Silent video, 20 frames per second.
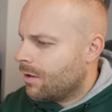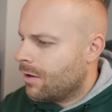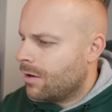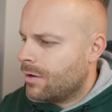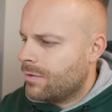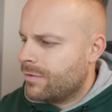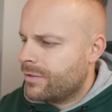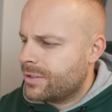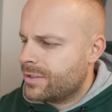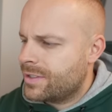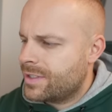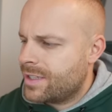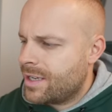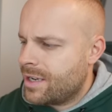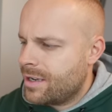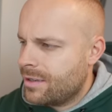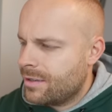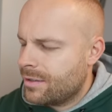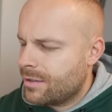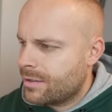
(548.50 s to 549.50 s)

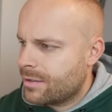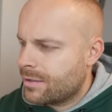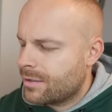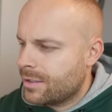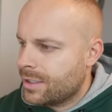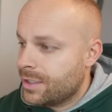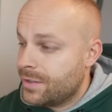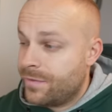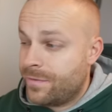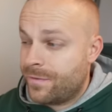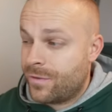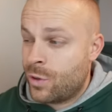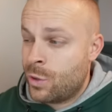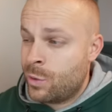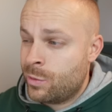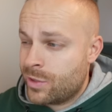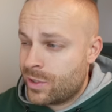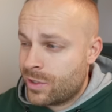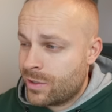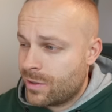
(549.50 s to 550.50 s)
Owoce is
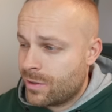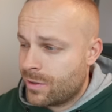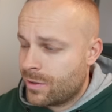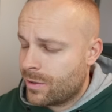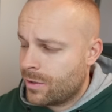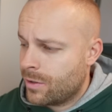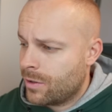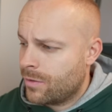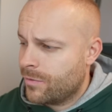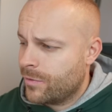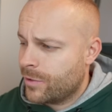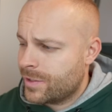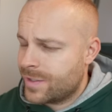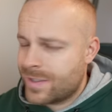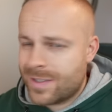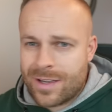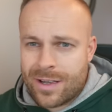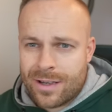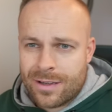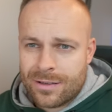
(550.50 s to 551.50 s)
fruit.
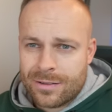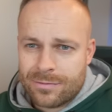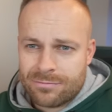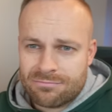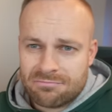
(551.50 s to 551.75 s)
Owoce.